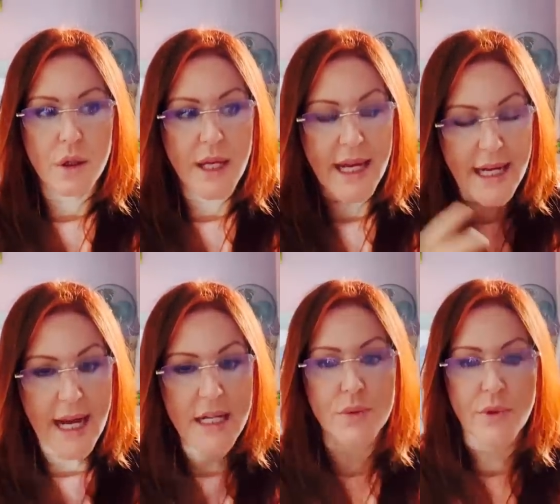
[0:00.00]

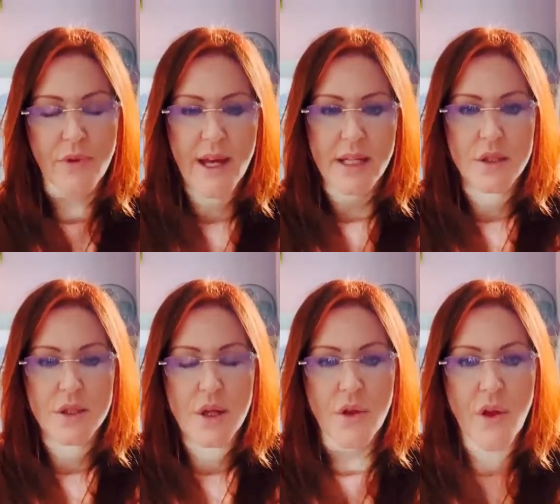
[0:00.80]
enact
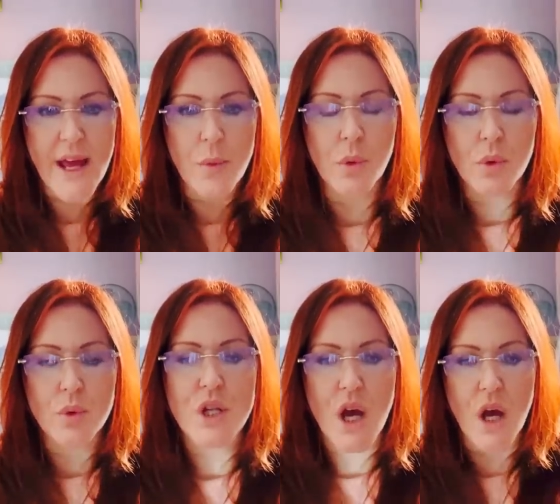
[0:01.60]
revenge. They
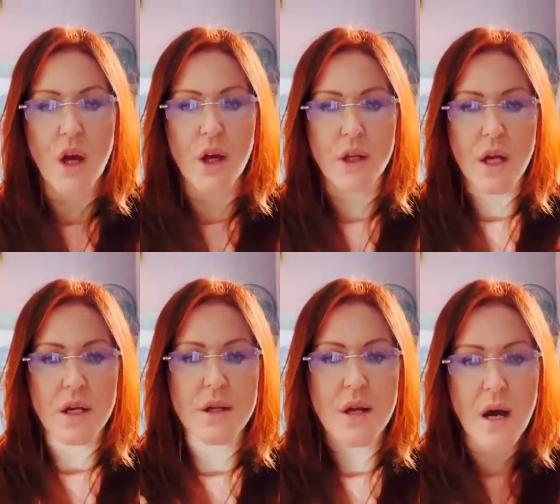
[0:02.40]
will turn
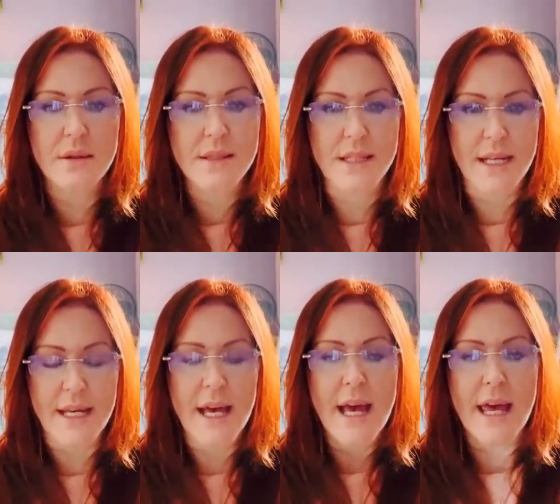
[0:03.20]

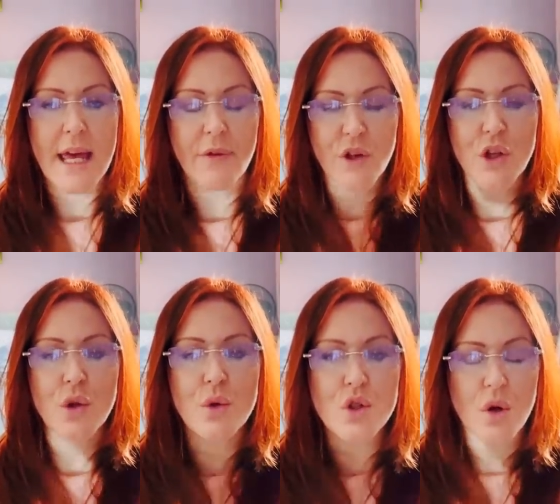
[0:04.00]
nasty. If
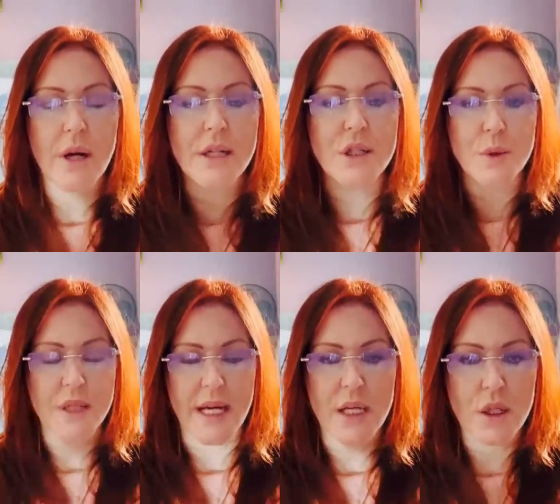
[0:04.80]
you try to
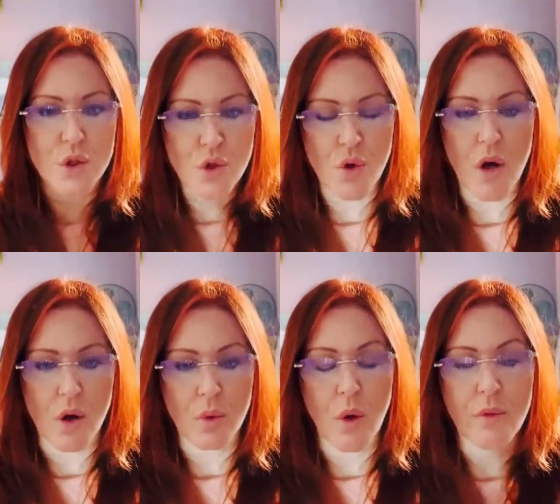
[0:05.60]
take
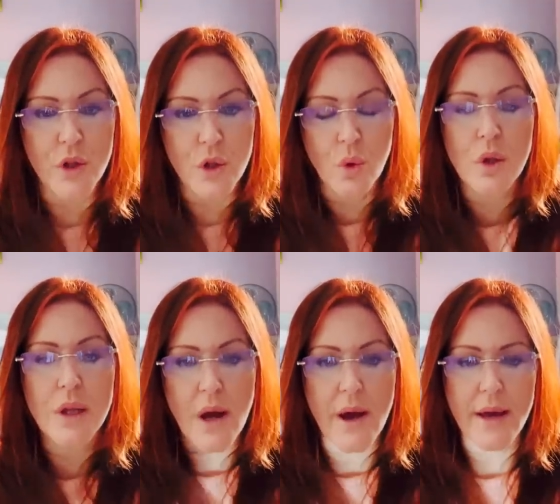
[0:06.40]
control of your
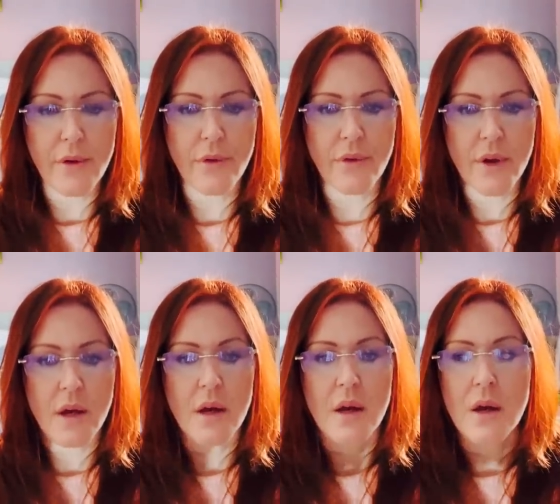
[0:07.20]
life,
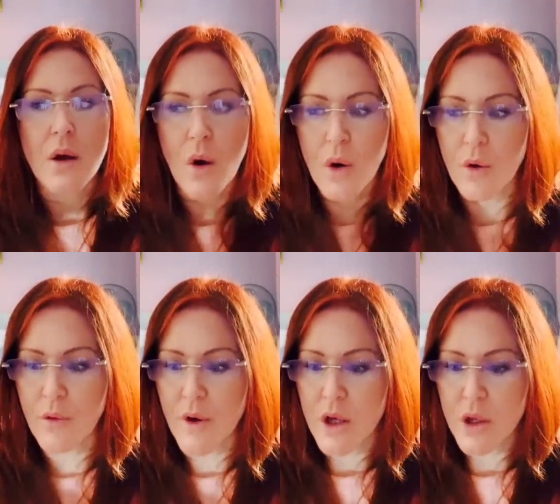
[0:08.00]

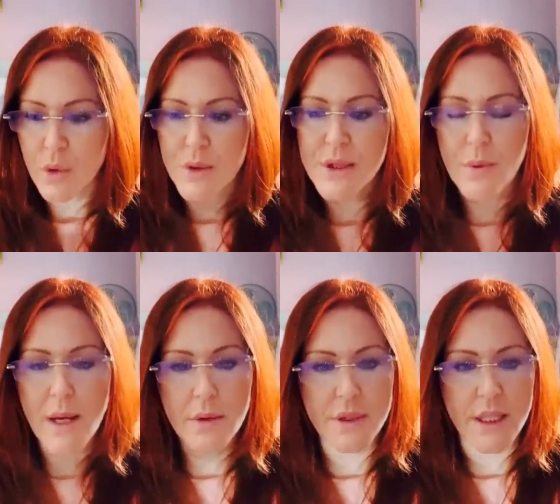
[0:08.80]
of your
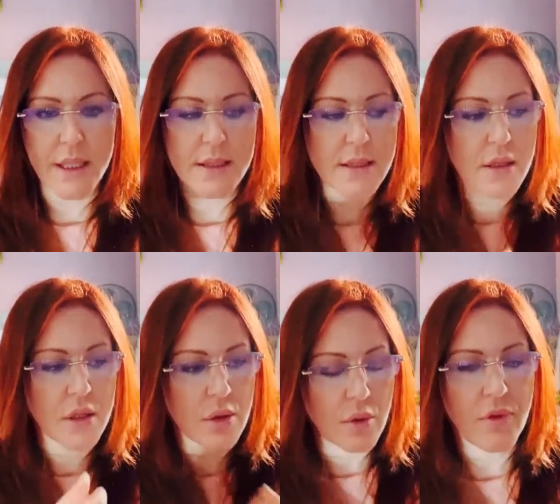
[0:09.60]
surroundings,
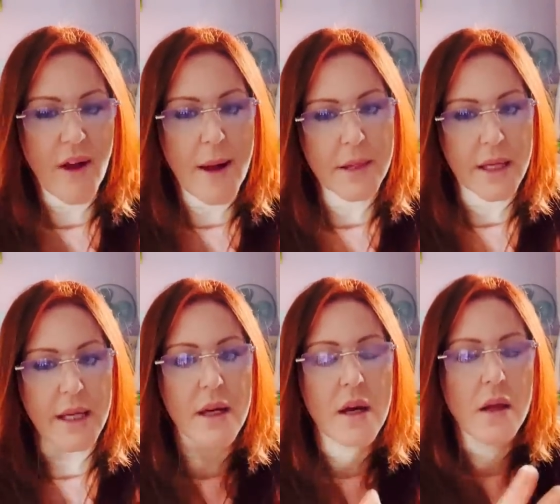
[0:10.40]
your
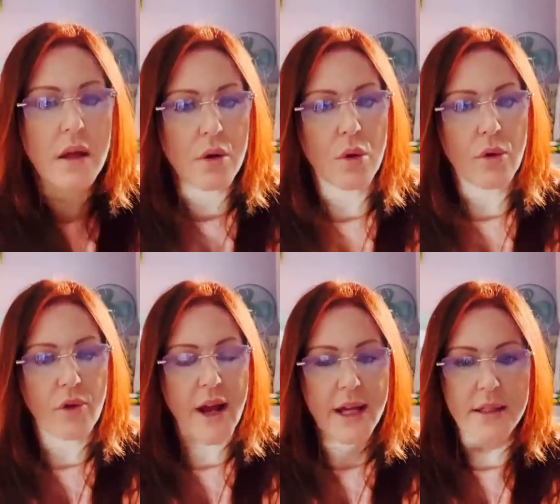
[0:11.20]
family, your
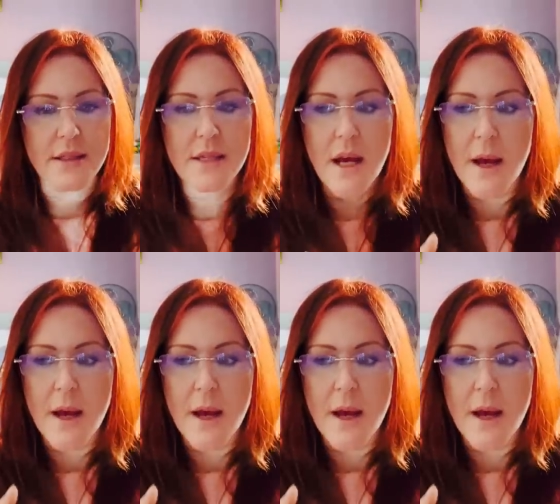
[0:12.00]
friends,